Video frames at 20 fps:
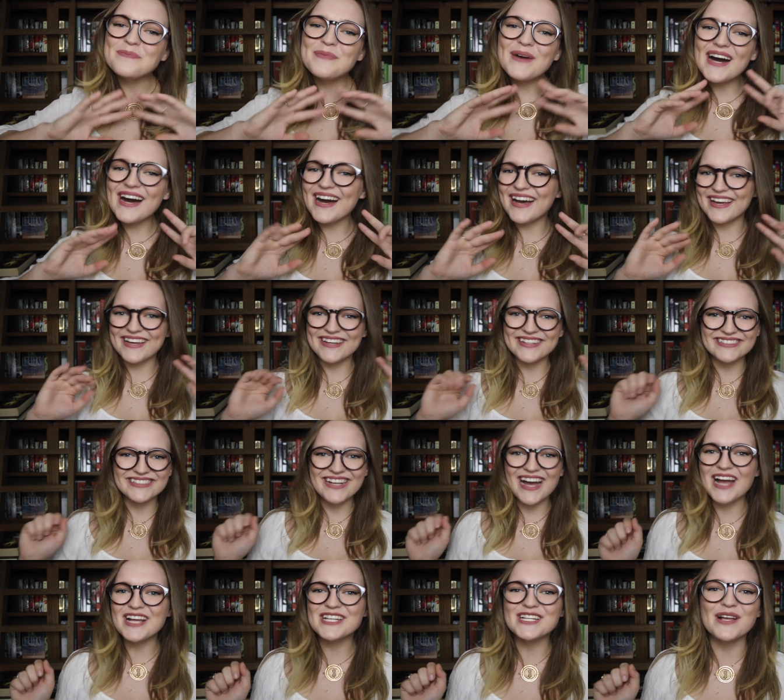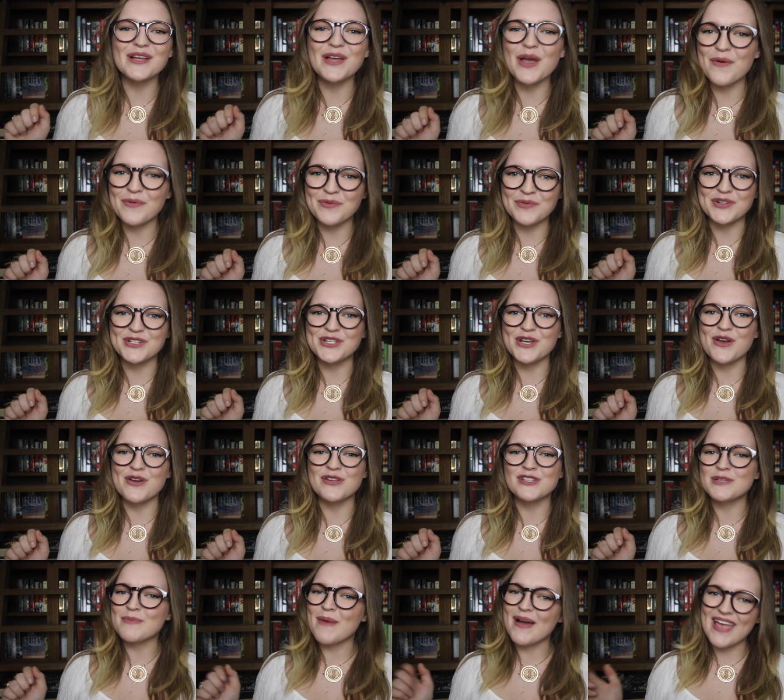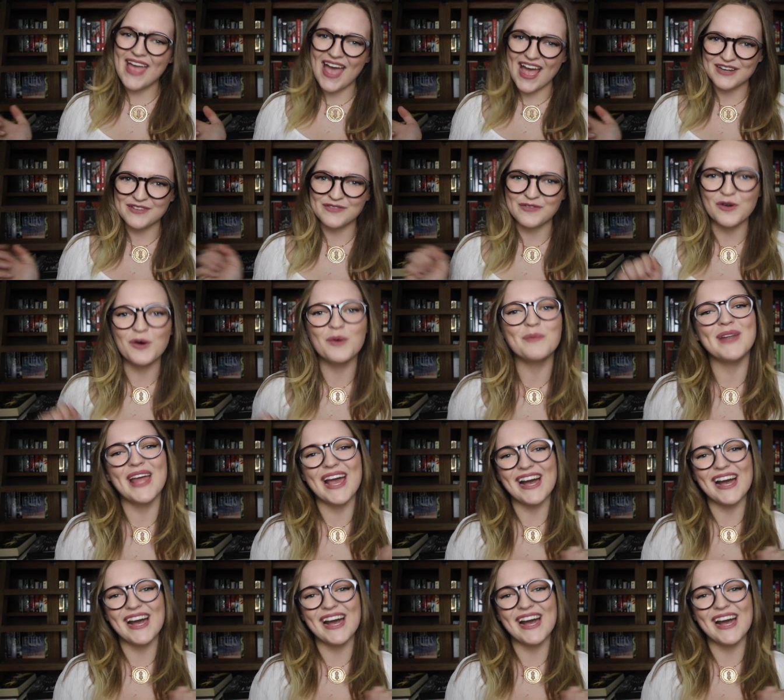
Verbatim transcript: Bye. I shall go and return to my hat form